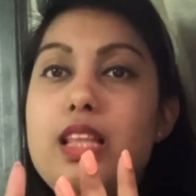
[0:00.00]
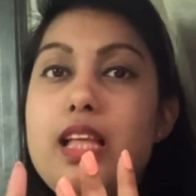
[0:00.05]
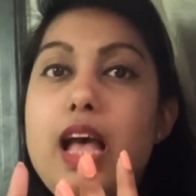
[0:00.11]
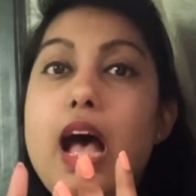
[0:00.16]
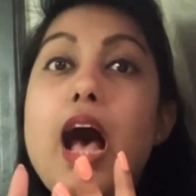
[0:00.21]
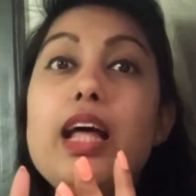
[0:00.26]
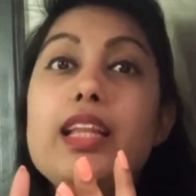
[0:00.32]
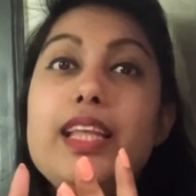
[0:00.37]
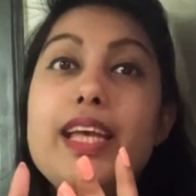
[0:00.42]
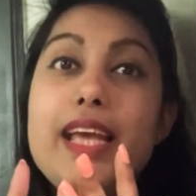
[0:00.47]

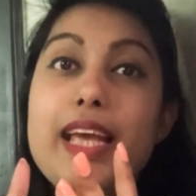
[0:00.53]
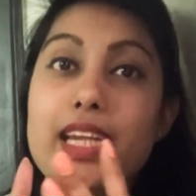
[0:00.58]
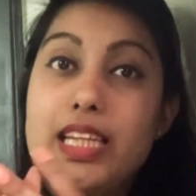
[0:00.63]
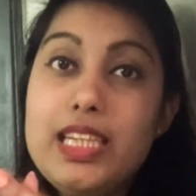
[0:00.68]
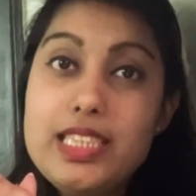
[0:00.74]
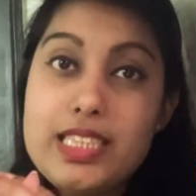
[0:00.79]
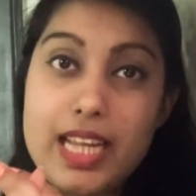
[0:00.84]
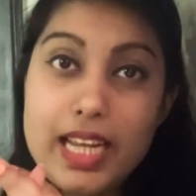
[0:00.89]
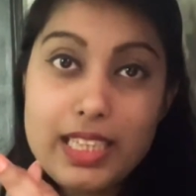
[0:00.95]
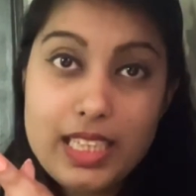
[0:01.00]
Are there any
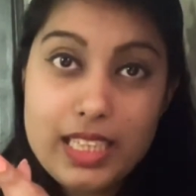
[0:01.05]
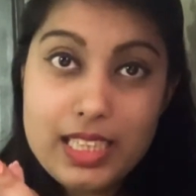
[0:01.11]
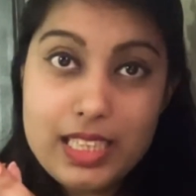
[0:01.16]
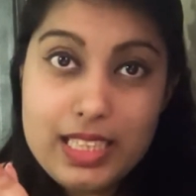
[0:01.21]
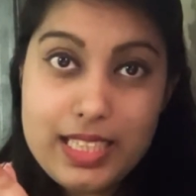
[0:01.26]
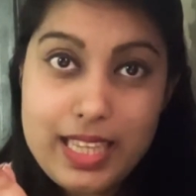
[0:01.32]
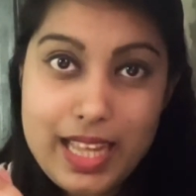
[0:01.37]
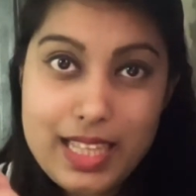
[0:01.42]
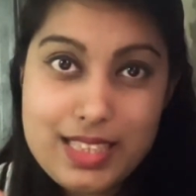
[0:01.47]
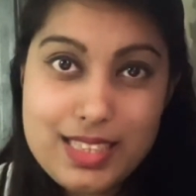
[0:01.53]

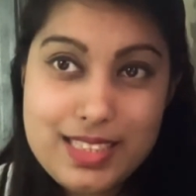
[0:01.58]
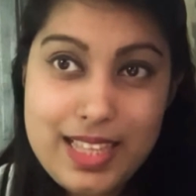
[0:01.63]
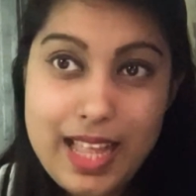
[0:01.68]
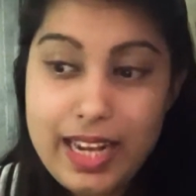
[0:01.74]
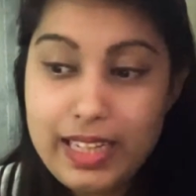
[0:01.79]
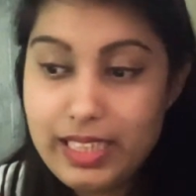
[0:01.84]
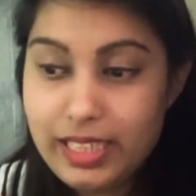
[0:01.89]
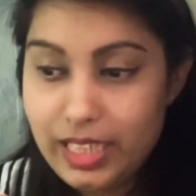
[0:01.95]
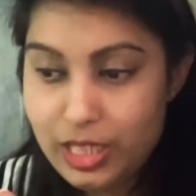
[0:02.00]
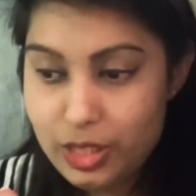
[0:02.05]
technical debts
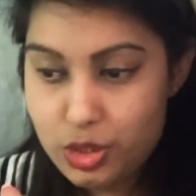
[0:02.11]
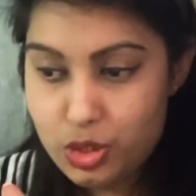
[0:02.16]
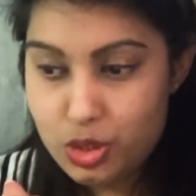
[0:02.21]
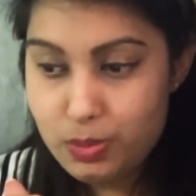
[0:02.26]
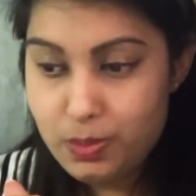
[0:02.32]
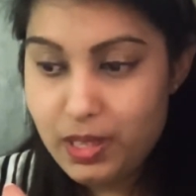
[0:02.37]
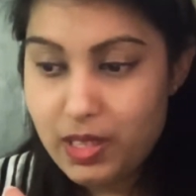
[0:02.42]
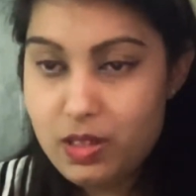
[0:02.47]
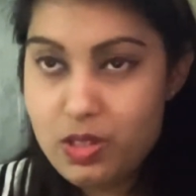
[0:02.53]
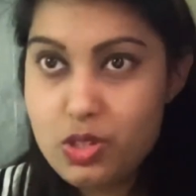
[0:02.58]
that needs to
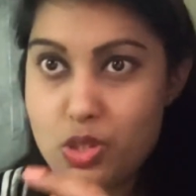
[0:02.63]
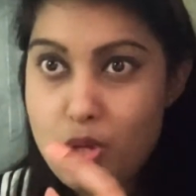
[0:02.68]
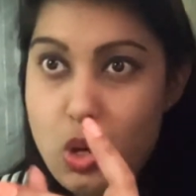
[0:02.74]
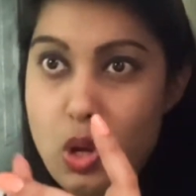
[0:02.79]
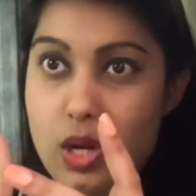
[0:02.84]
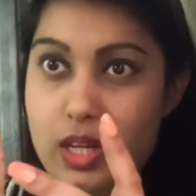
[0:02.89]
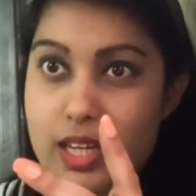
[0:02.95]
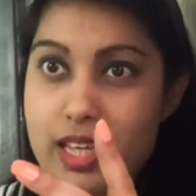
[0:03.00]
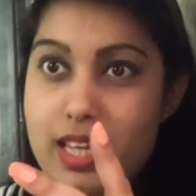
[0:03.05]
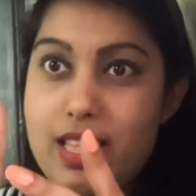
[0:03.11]
be
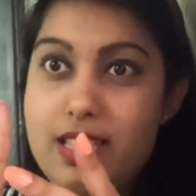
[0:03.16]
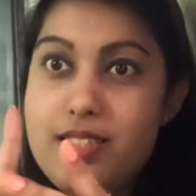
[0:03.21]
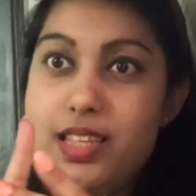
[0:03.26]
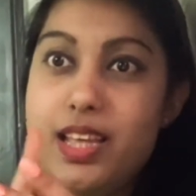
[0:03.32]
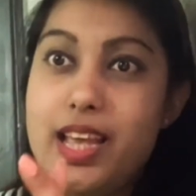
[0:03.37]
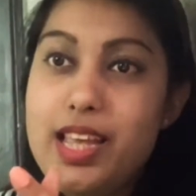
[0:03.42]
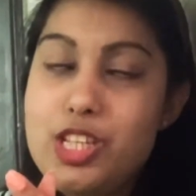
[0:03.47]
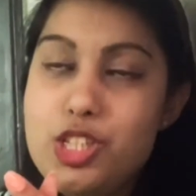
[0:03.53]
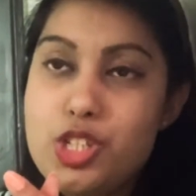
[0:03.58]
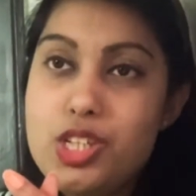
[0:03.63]
resolved? Is
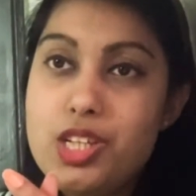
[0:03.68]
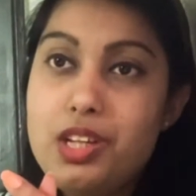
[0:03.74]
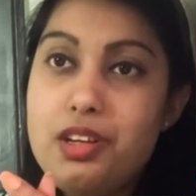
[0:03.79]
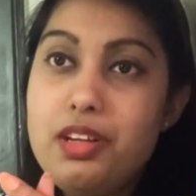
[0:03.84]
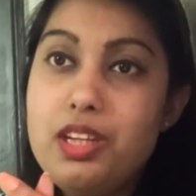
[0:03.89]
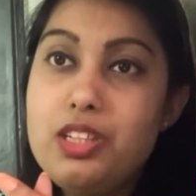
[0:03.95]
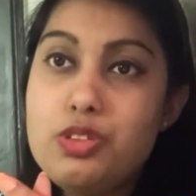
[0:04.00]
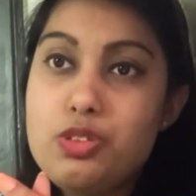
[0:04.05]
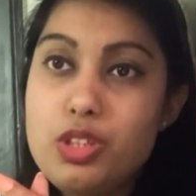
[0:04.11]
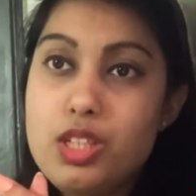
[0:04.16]
the
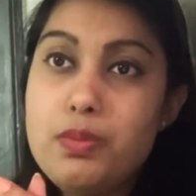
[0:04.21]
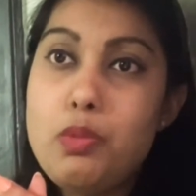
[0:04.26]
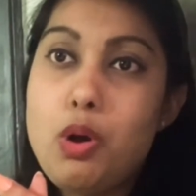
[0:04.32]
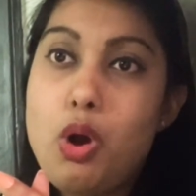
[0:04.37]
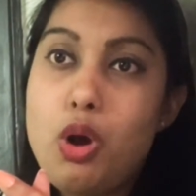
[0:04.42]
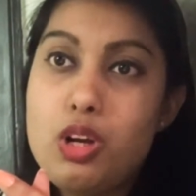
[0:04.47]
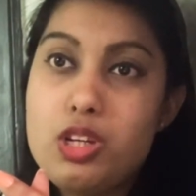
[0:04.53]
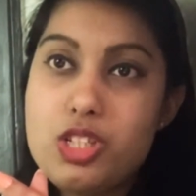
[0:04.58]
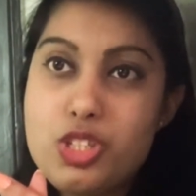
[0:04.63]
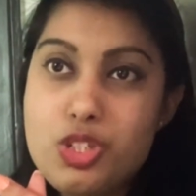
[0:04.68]
engineering team
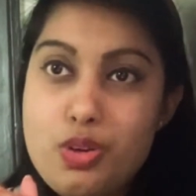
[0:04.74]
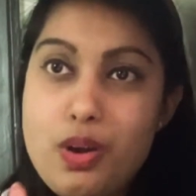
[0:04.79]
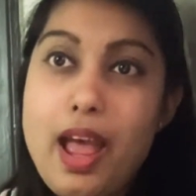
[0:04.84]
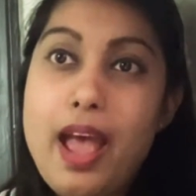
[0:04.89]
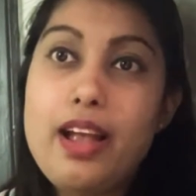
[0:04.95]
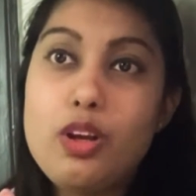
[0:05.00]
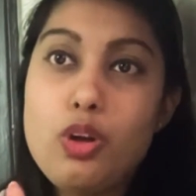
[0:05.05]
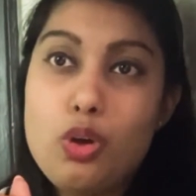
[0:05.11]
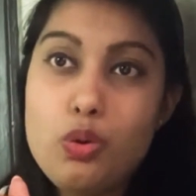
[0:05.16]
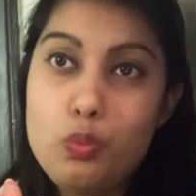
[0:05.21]
on
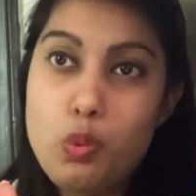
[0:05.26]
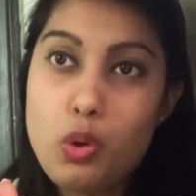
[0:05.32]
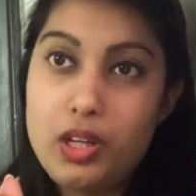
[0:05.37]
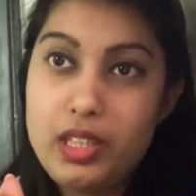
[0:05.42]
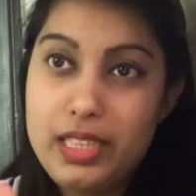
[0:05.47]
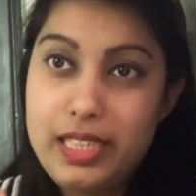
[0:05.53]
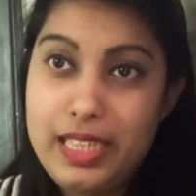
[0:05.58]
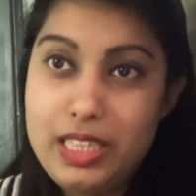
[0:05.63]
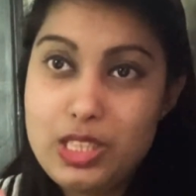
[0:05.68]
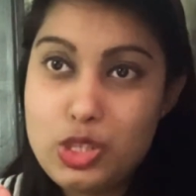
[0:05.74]
track on
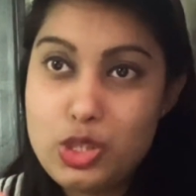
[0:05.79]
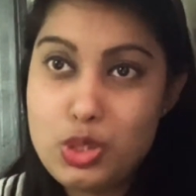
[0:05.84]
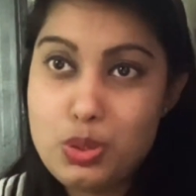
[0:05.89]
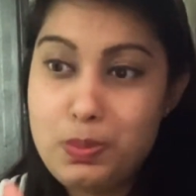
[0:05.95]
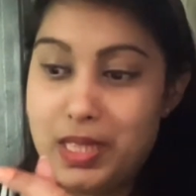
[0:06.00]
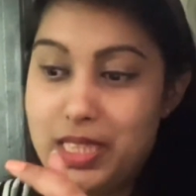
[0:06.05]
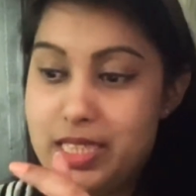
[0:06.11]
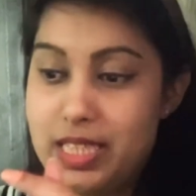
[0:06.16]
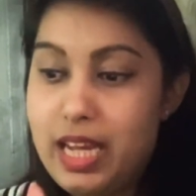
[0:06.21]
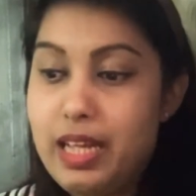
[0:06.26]
what needs to
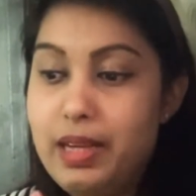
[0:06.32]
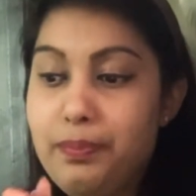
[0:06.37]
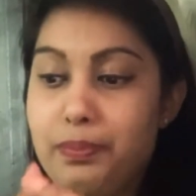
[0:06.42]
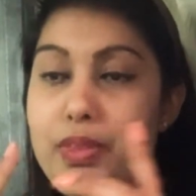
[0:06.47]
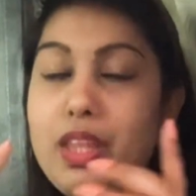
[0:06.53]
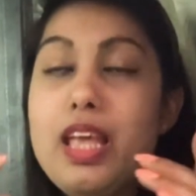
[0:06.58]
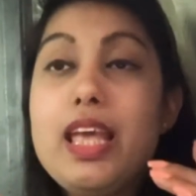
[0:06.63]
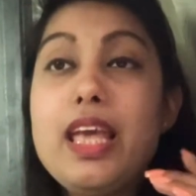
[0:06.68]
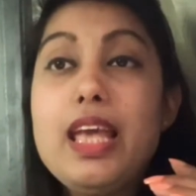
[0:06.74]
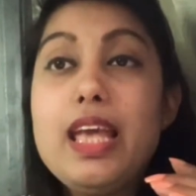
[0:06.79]
be done?
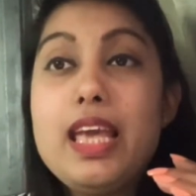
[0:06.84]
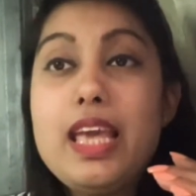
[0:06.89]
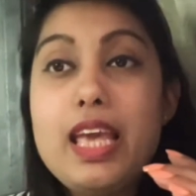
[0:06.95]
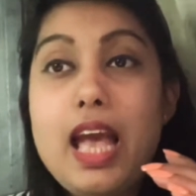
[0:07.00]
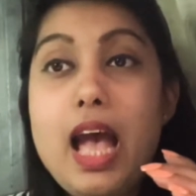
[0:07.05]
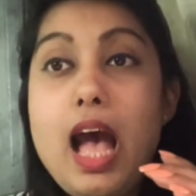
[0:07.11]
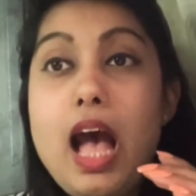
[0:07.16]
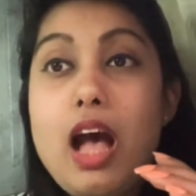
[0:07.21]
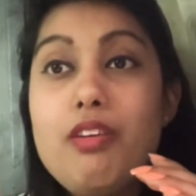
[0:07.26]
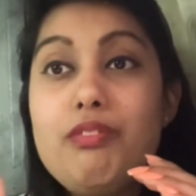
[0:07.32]

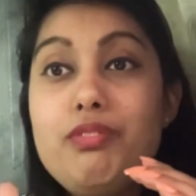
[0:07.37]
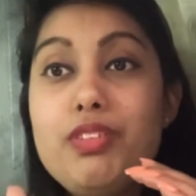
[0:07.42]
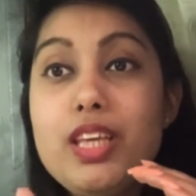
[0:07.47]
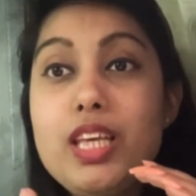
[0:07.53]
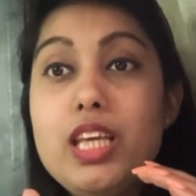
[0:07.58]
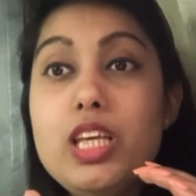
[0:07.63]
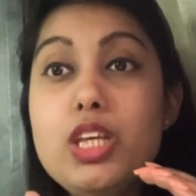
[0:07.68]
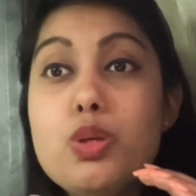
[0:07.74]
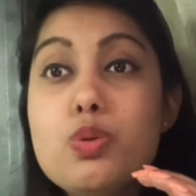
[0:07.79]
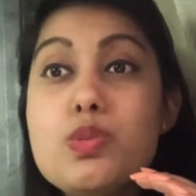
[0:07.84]
Are we
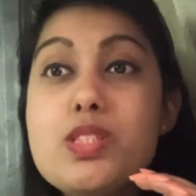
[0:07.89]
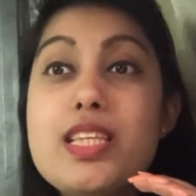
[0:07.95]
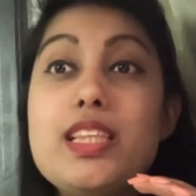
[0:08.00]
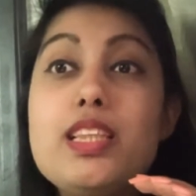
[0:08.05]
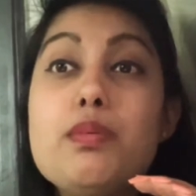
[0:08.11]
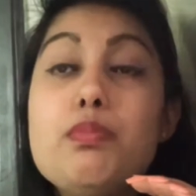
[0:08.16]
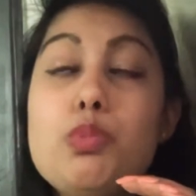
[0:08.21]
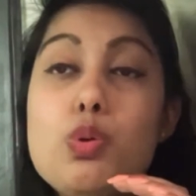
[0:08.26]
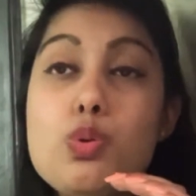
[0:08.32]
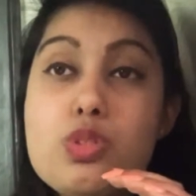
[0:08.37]
using
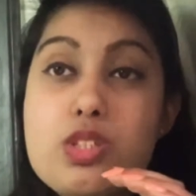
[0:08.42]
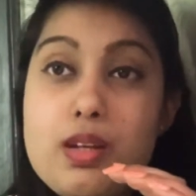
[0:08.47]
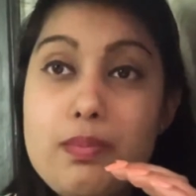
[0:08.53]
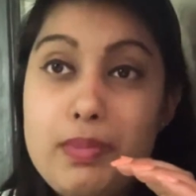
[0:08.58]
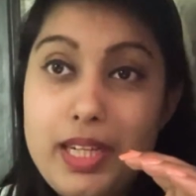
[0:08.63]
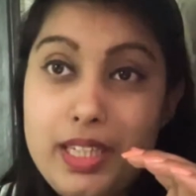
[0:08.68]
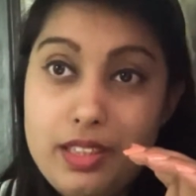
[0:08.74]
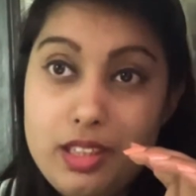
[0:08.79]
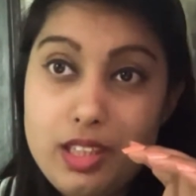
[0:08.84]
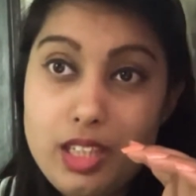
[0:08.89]
the most
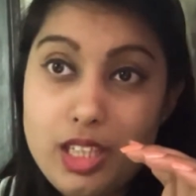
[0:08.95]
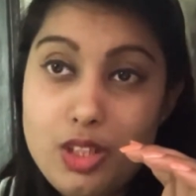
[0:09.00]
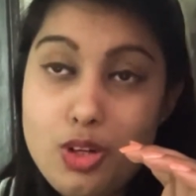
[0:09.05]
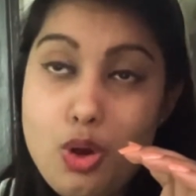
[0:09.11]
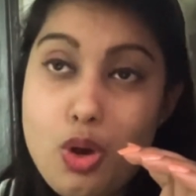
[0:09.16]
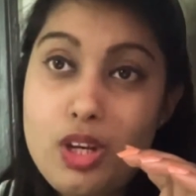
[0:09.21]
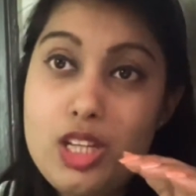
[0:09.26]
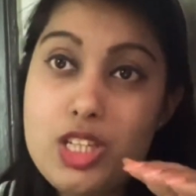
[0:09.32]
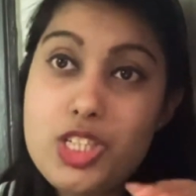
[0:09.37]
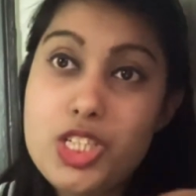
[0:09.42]
updated
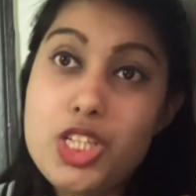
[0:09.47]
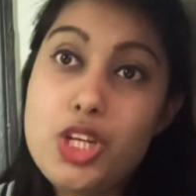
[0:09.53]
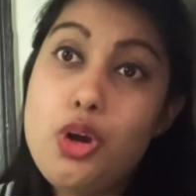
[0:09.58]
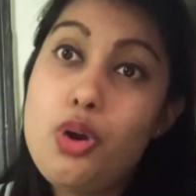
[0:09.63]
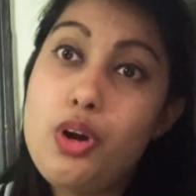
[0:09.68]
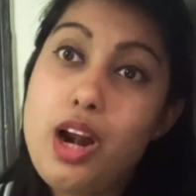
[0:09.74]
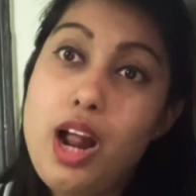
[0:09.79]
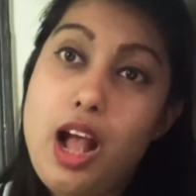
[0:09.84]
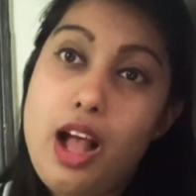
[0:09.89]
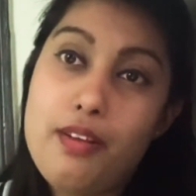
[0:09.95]
technology,
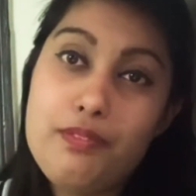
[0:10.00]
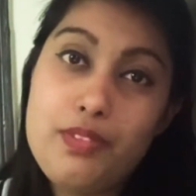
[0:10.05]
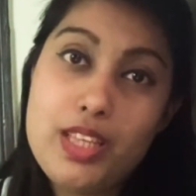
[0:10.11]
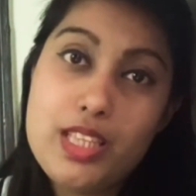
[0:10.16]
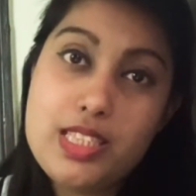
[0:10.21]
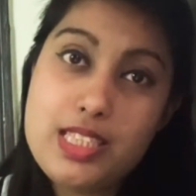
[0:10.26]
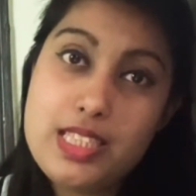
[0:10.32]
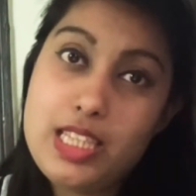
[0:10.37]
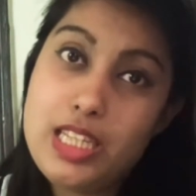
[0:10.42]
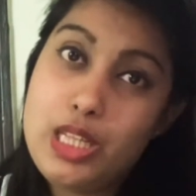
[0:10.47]
or are we
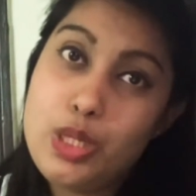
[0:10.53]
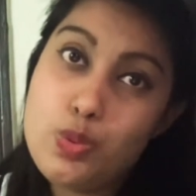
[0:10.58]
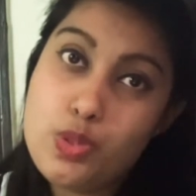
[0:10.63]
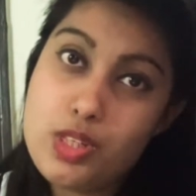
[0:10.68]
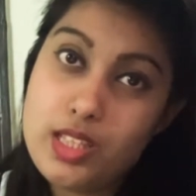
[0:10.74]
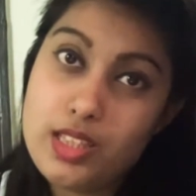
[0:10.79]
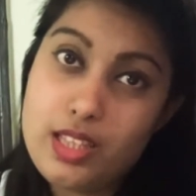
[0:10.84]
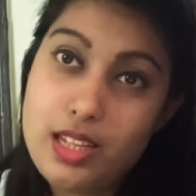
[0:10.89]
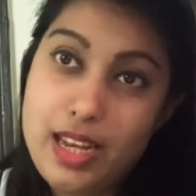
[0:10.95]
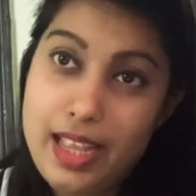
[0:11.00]
still
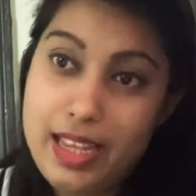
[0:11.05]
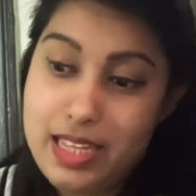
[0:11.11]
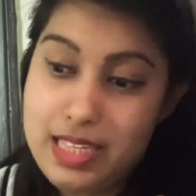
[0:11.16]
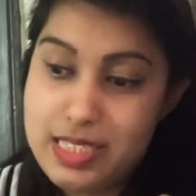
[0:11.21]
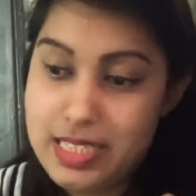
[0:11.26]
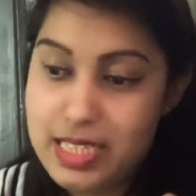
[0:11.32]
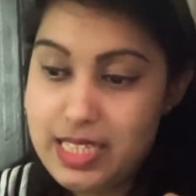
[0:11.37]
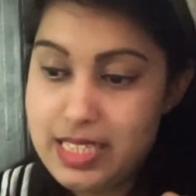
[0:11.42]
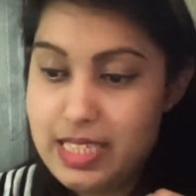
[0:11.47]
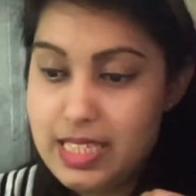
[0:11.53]
using the
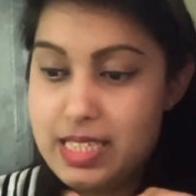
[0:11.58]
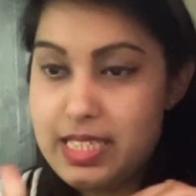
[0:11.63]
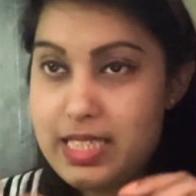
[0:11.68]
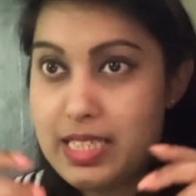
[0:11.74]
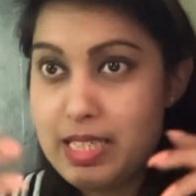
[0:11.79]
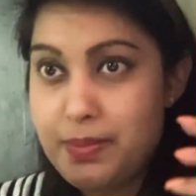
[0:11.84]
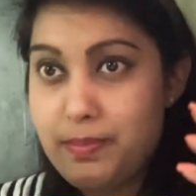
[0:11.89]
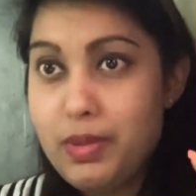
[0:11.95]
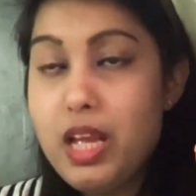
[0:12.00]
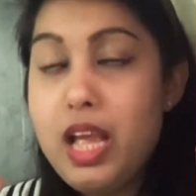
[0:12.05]
legacy
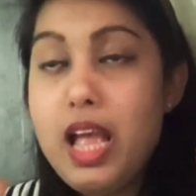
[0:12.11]
system?